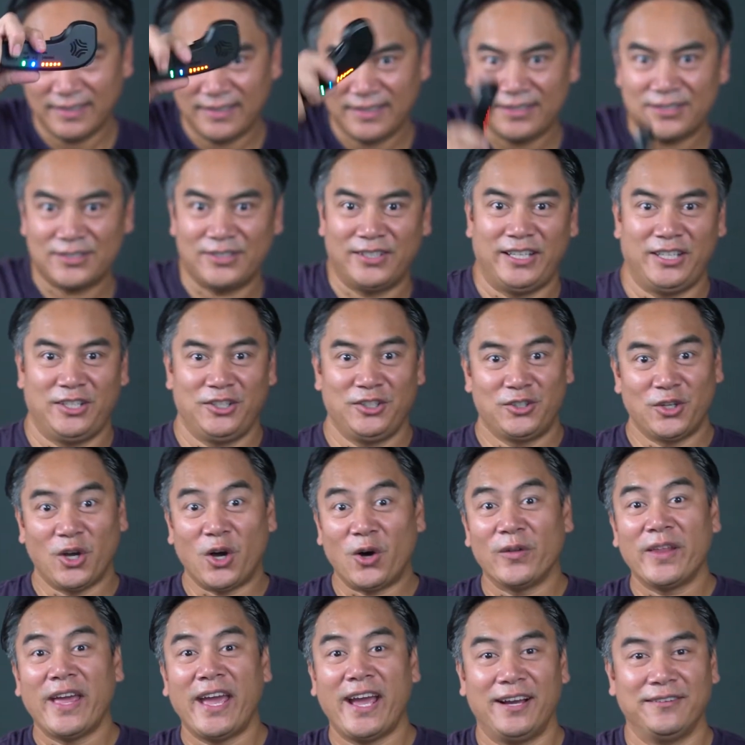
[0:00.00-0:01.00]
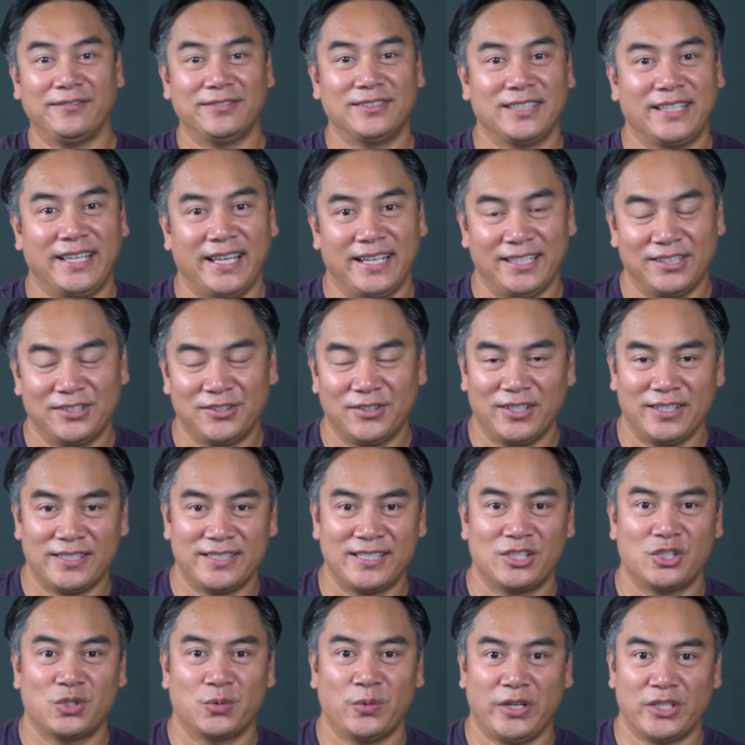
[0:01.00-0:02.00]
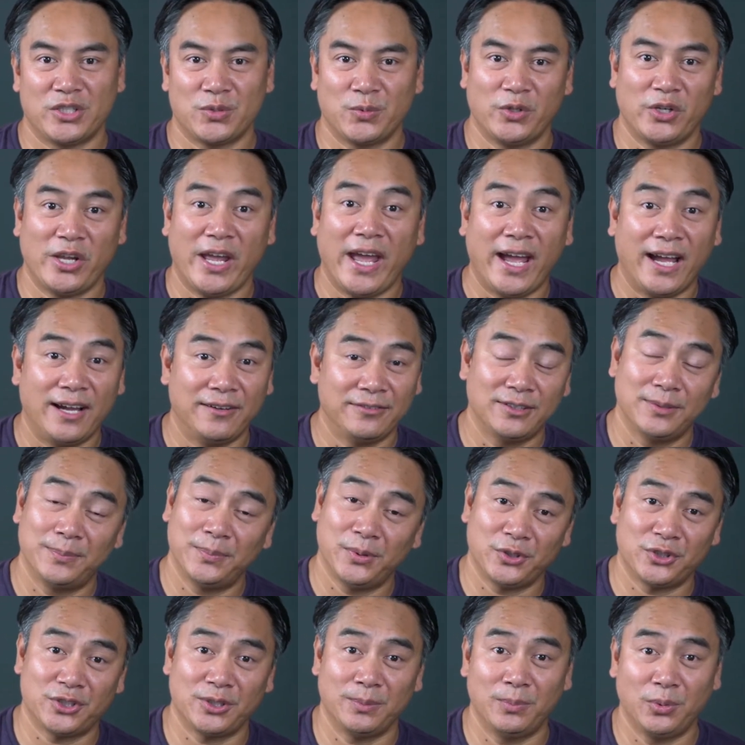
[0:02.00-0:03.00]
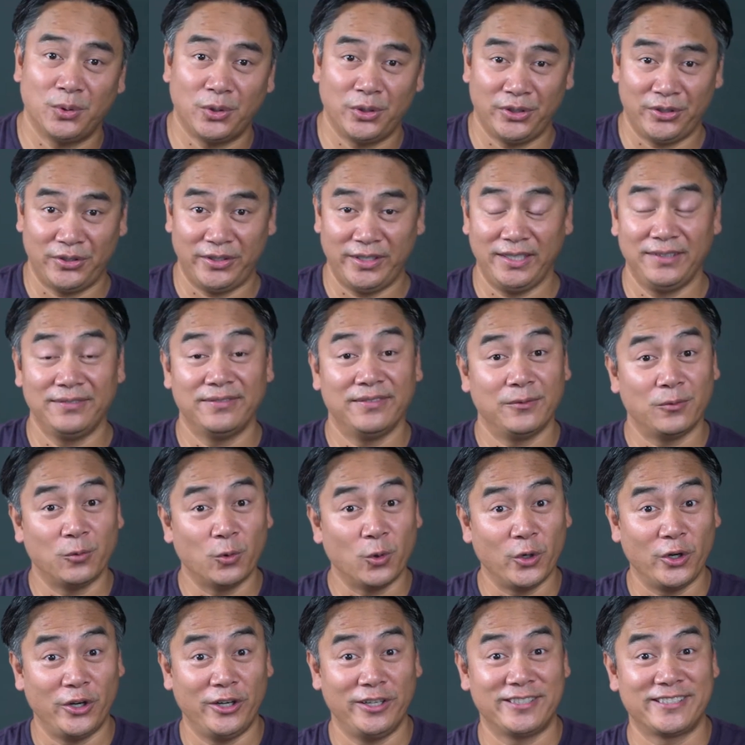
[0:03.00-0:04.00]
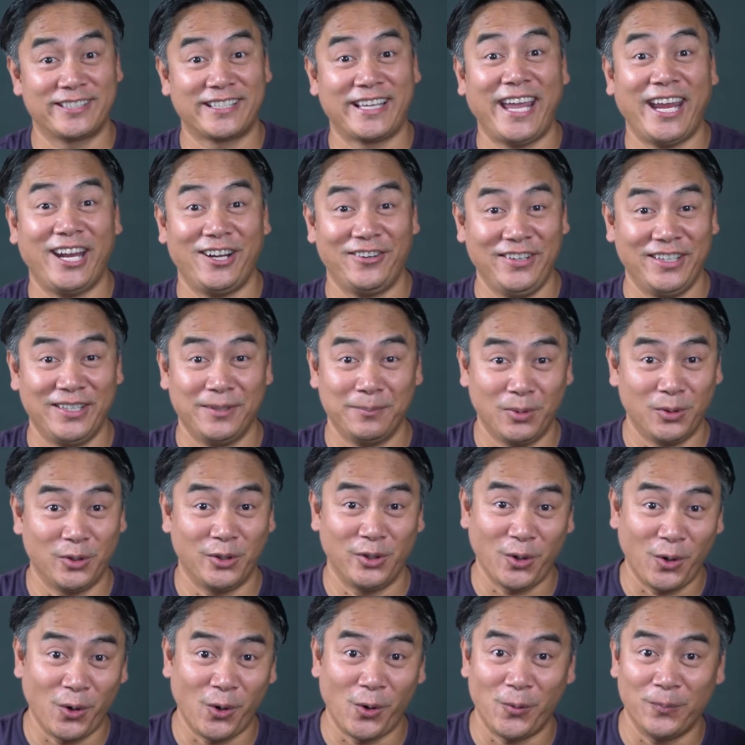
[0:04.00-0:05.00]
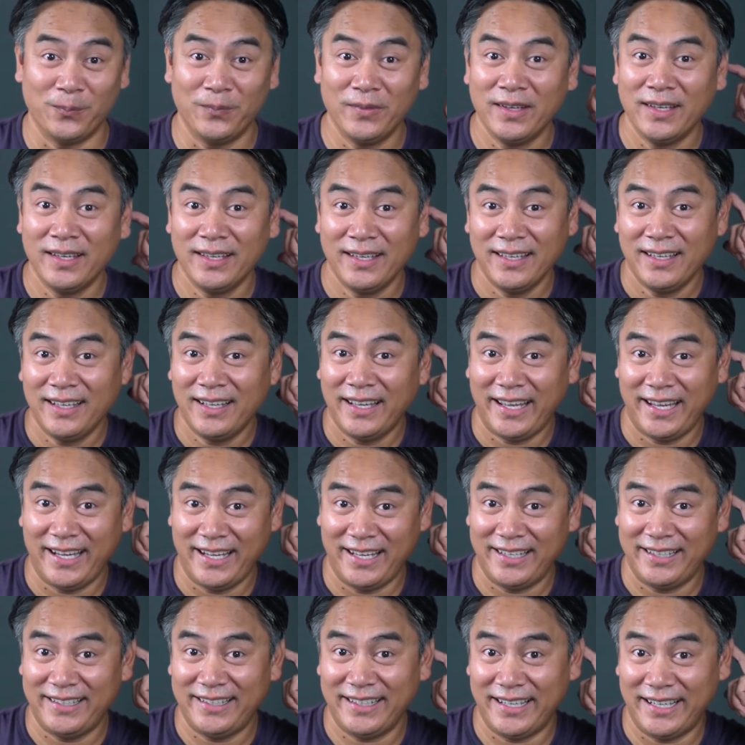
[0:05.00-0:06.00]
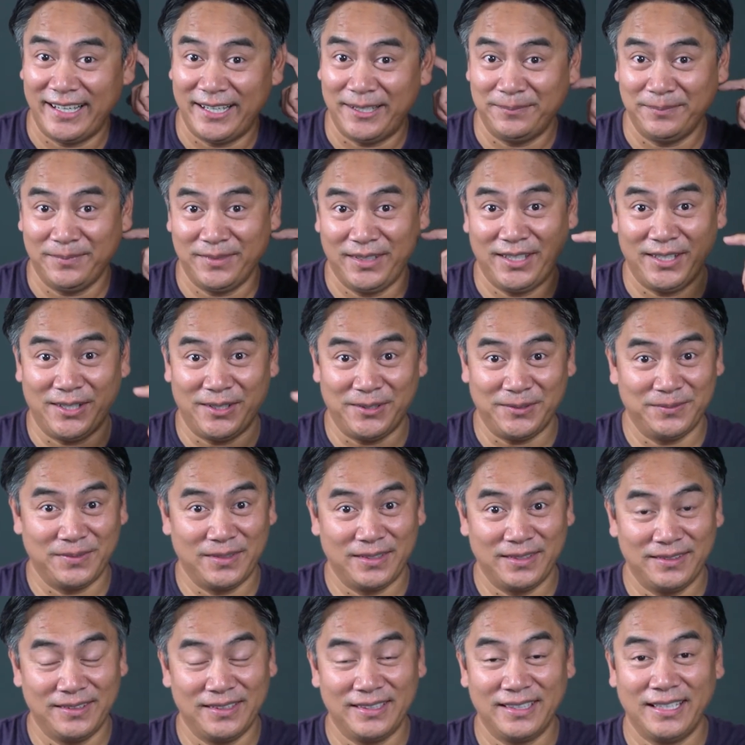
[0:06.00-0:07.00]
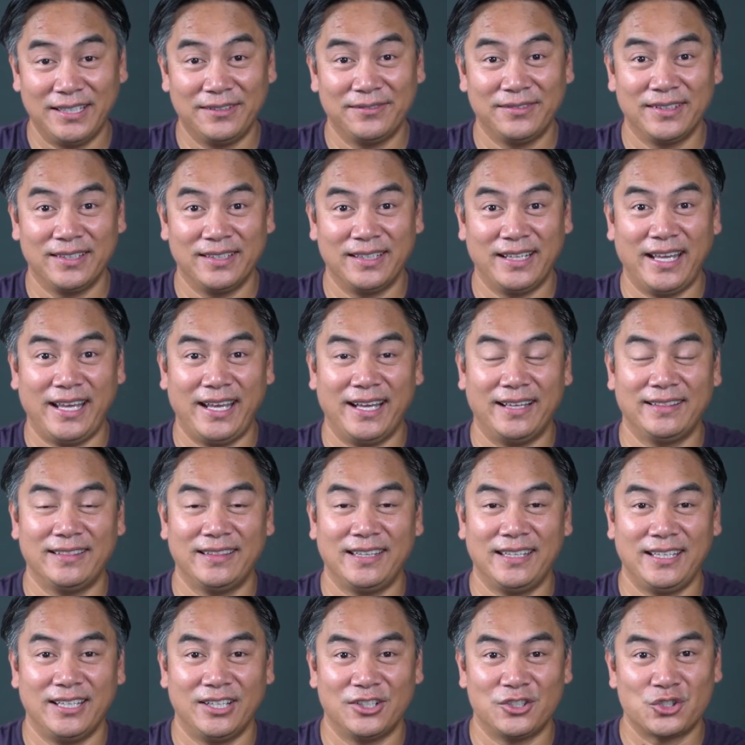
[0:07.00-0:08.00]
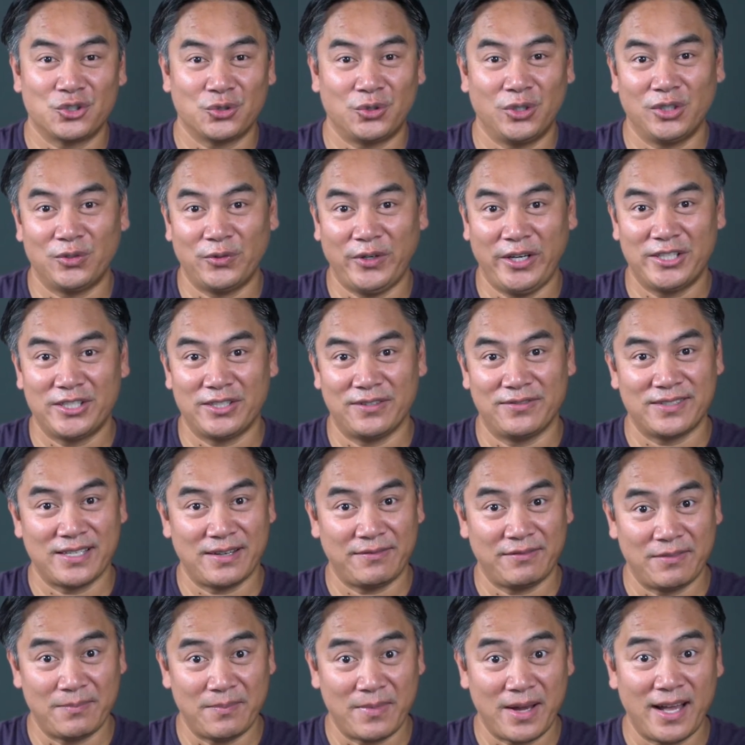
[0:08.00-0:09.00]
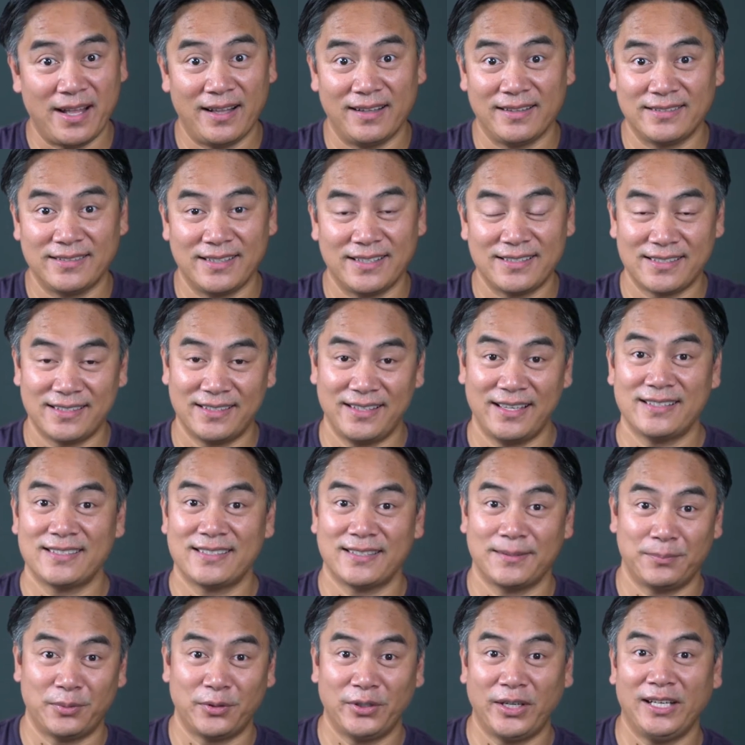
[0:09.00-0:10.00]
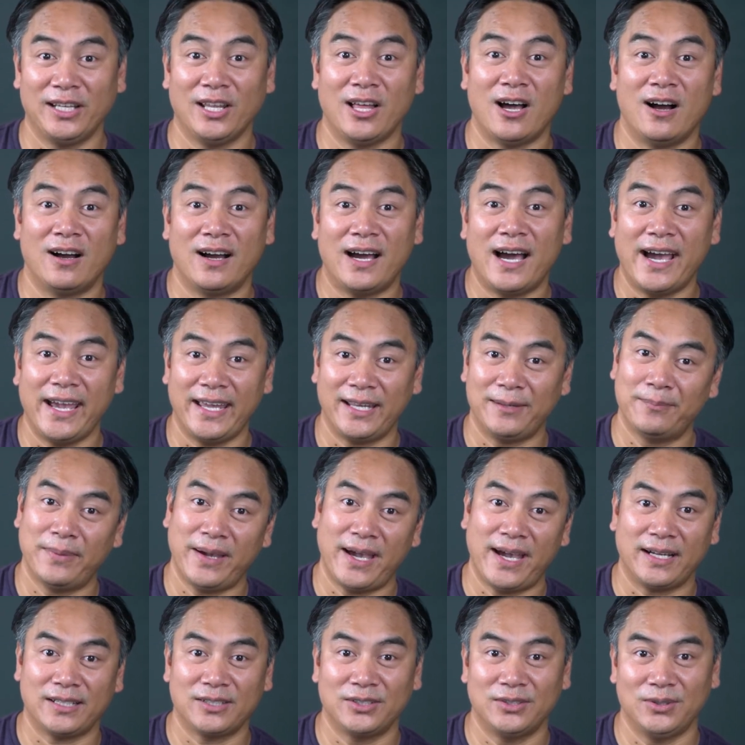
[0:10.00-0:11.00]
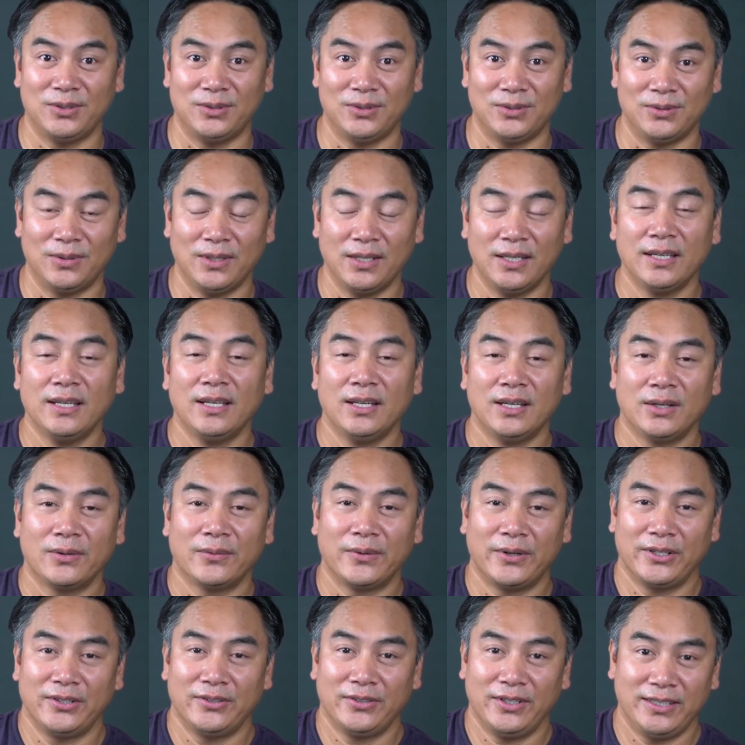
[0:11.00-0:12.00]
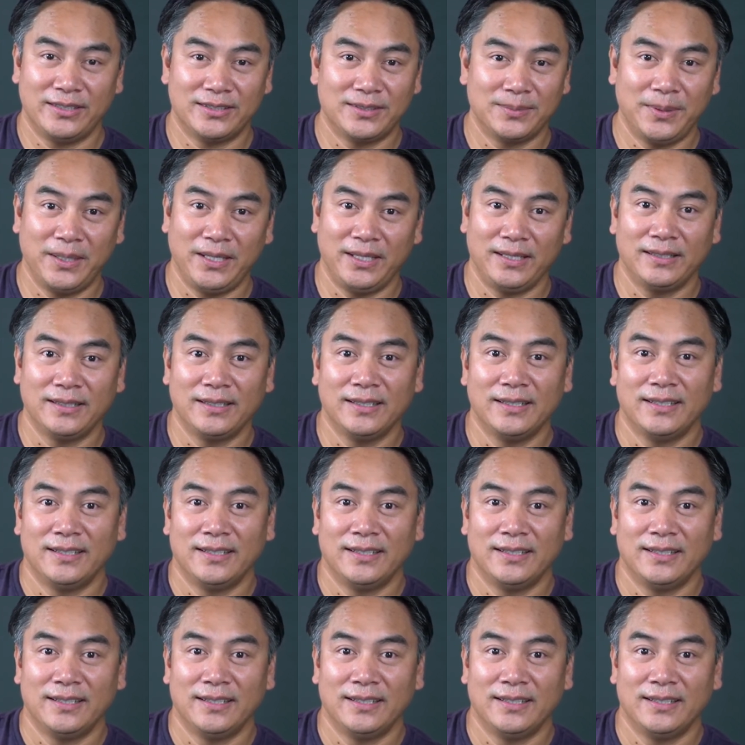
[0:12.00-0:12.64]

so that you don't have to get into a situation where you have to push the board, or even worse, carry the board home. And you know, even at the short range of 7 miles, that's a pretty long hike back to where you need to be.